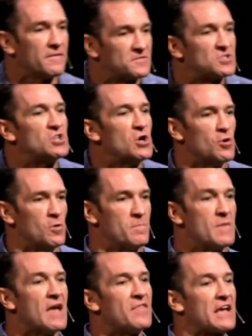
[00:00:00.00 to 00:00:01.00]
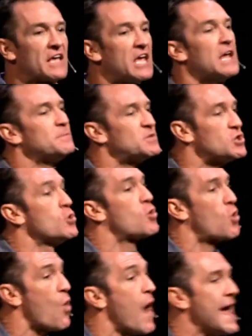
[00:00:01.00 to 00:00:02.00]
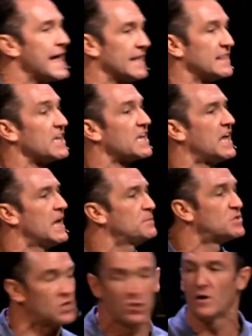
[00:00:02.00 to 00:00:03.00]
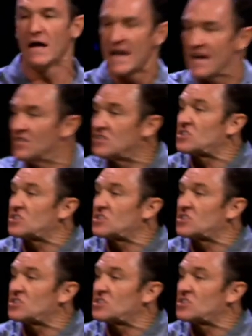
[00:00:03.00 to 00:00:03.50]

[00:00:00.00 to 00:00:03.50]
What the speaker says: of doom that keeps you quiet, that keeps you in the